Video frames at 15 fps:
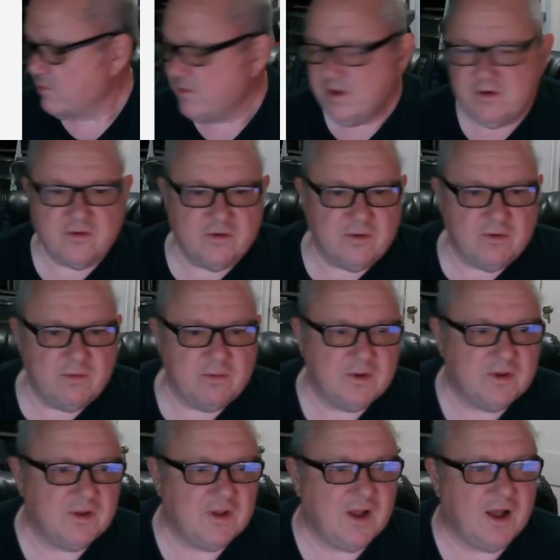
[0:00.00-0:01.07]
into
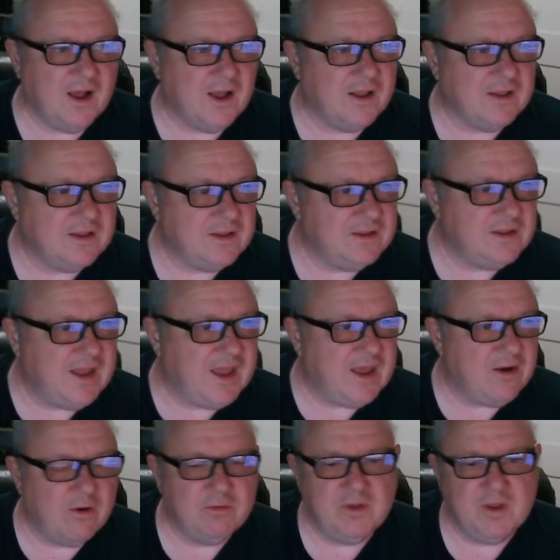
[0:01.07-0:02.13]
LAN
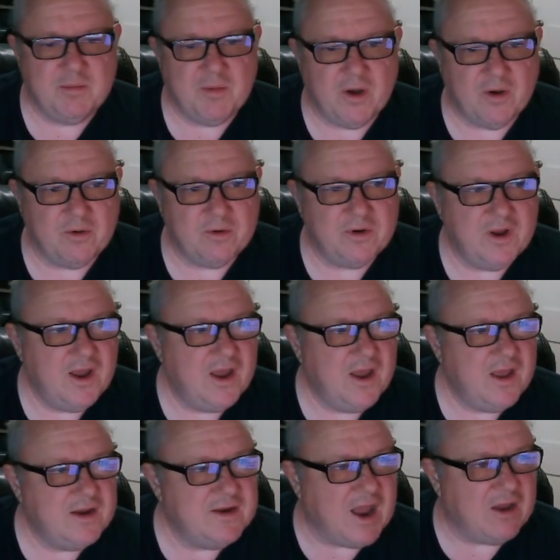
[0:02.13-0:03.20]
only mode,
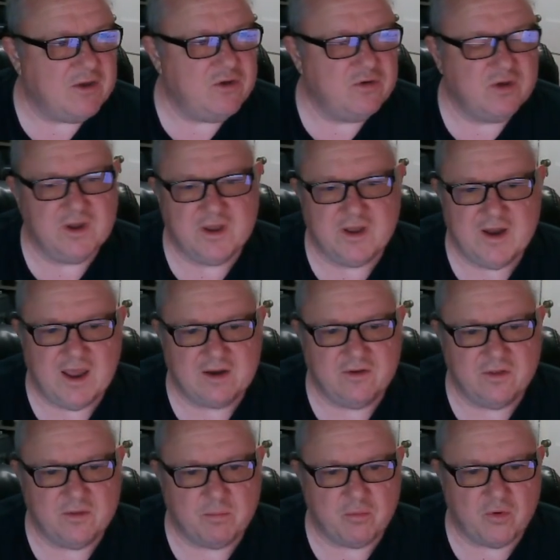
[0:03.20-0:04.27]
now you can connect to
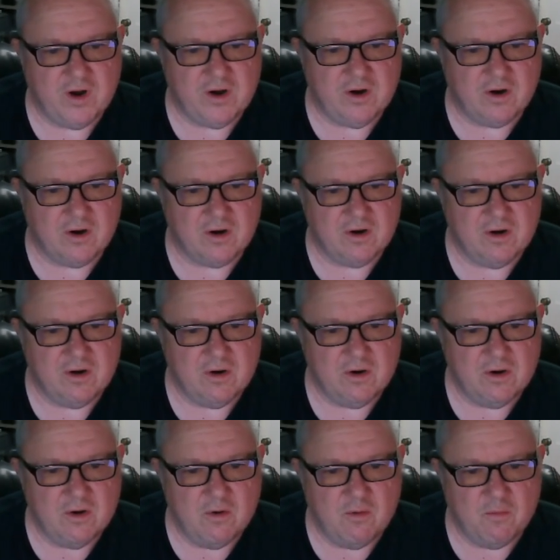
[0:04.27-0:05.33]
the printer
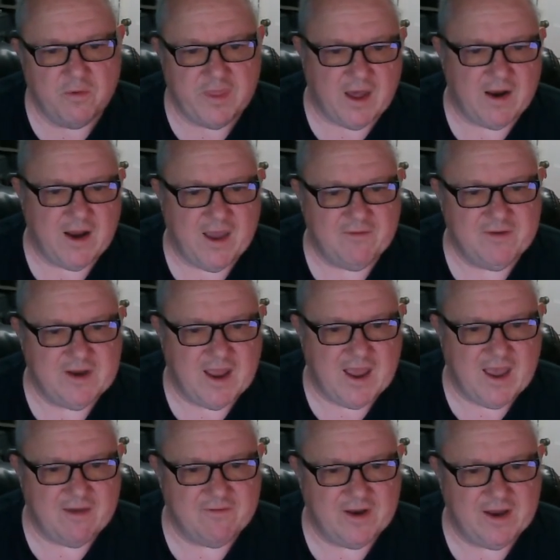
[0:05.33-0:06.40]
without having to
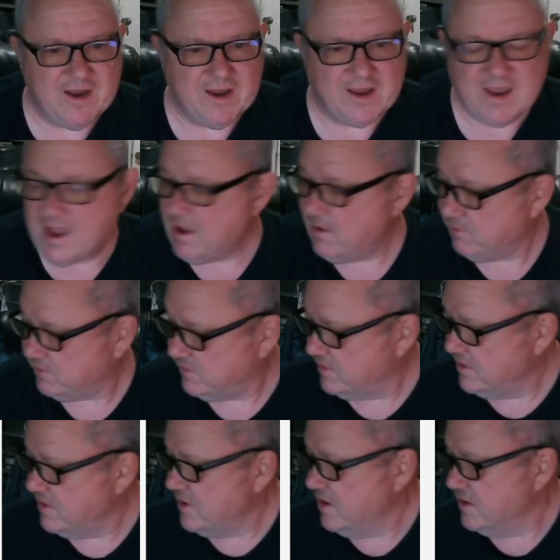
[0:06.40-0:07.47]
have any account.
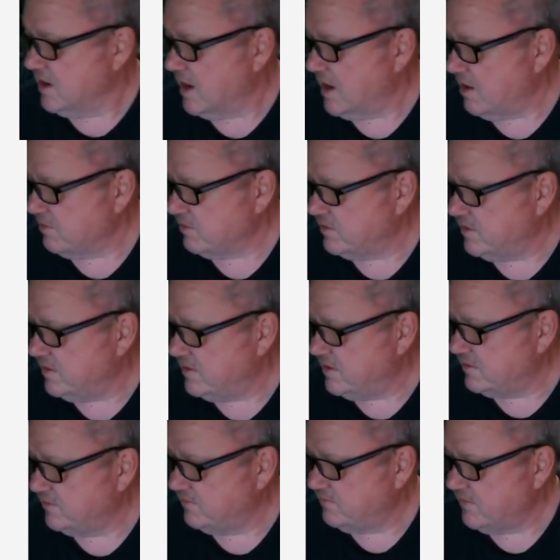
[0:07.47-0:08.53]
Now, the
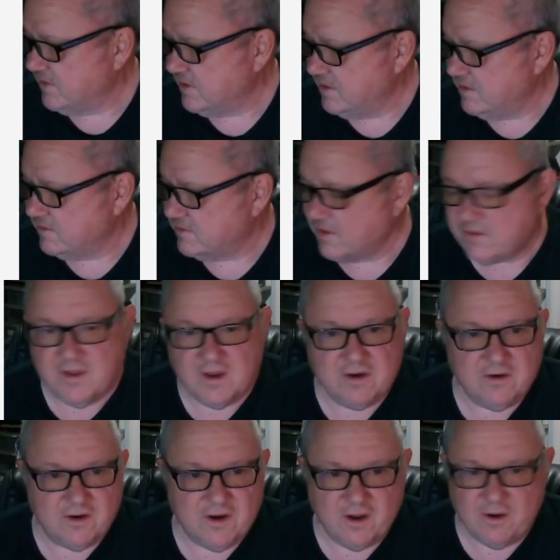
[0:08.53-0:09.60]
thing
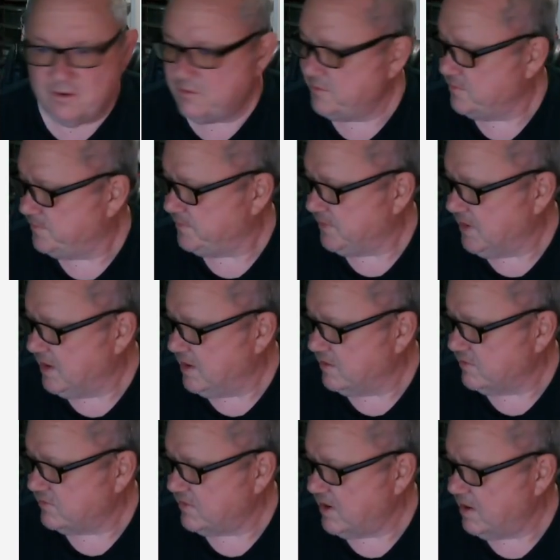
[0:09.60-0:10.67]
to note
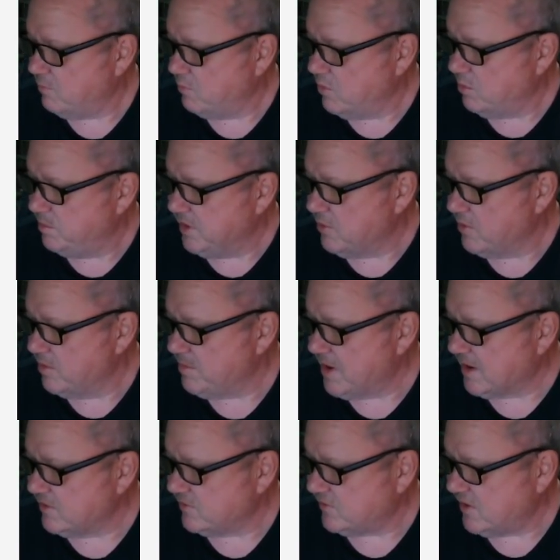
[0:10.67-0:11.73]
is, and we'll be going
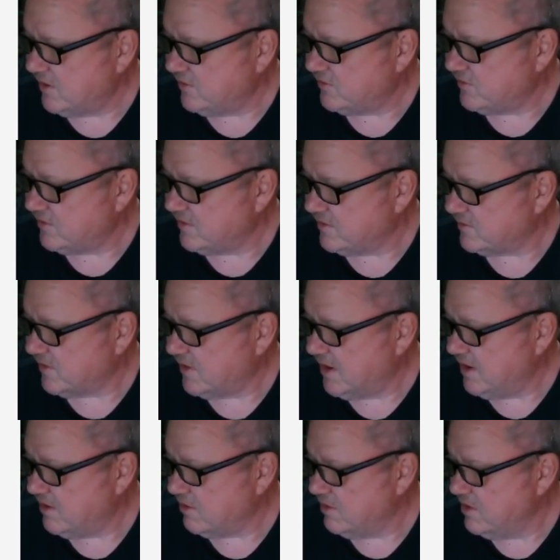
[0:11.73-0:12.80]
back and changing this
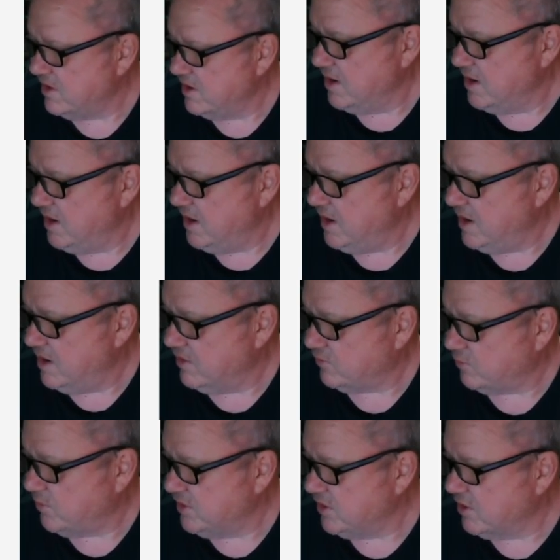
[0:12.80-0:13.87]
later, is
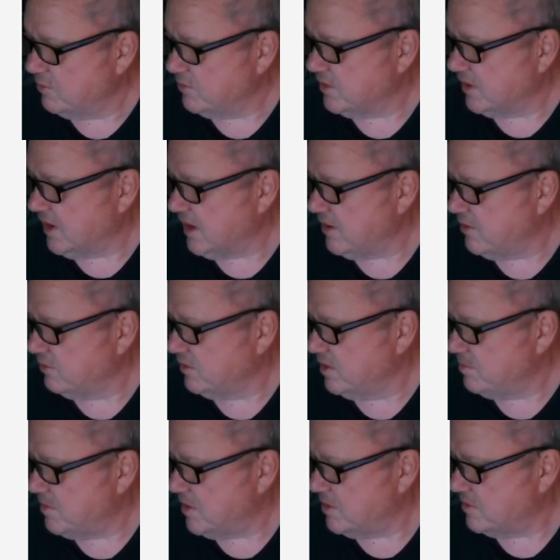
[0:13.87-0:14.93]
when you go into LAN only
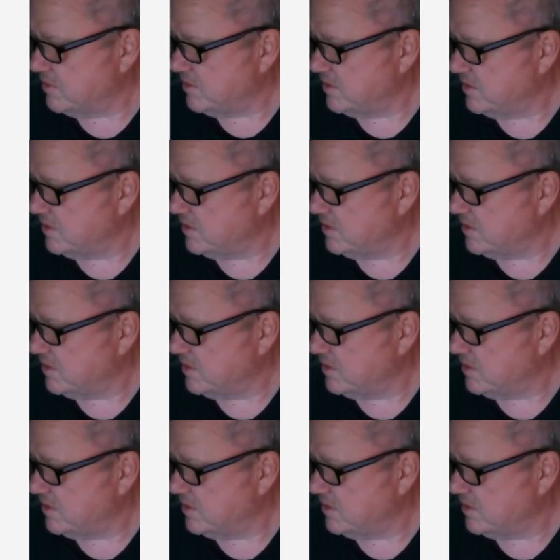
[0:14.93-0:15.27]
mode,